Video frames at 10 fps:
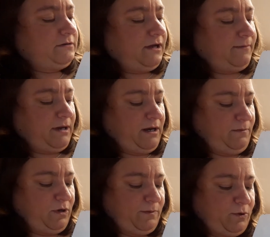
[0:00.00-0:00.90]
and my
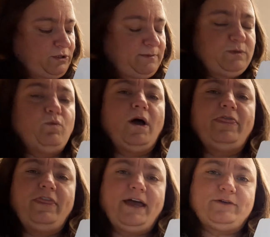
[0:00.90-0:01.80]
number at the bottom is
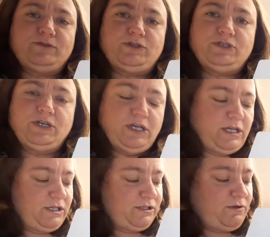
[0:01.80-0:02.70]
1000.
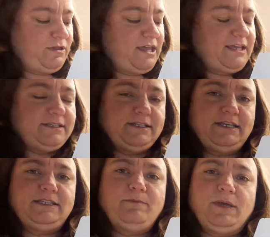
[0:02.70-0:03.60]
So this
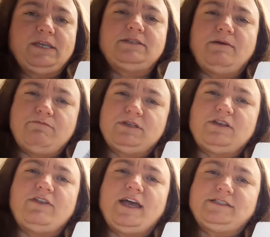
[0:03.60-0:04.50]
is the biggest number,
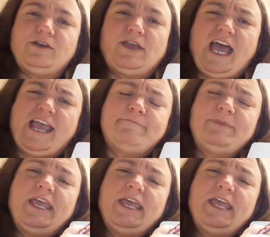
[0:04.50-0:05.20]
so that's okay.